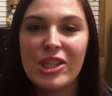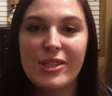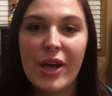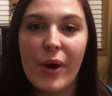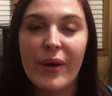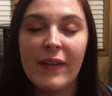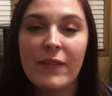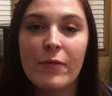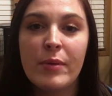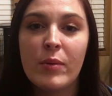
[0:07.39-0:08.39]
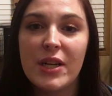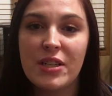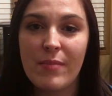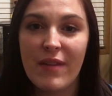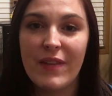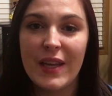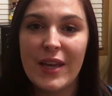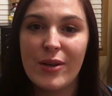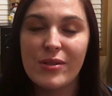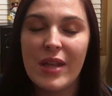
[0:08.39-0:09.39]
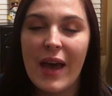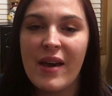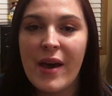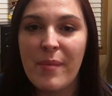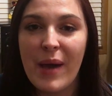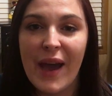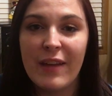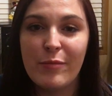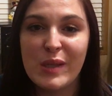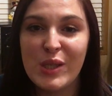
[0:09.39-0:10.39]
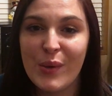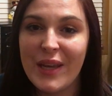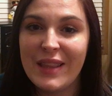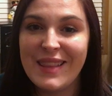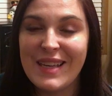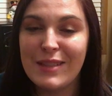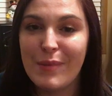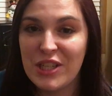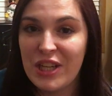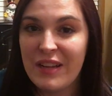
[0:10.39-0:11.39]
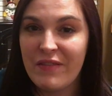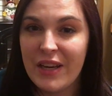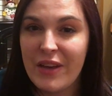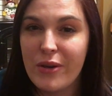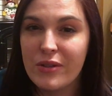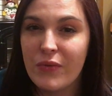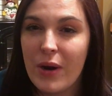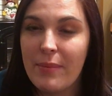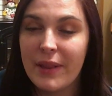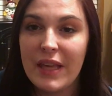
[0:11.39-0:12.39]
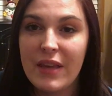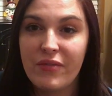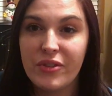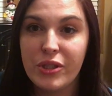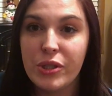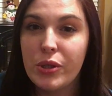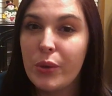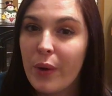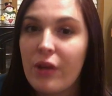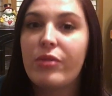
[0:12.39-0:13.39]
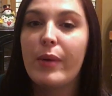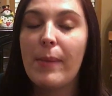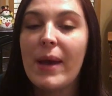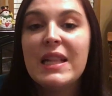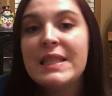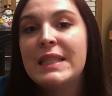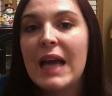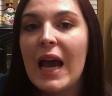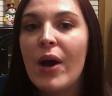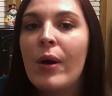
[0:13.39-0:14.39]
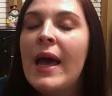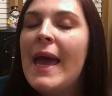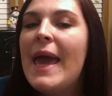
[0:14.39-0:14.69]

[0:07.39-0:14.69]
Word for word: So if you've been watching my videos, um, I've been doing these budgeting videos for I believe two or three months now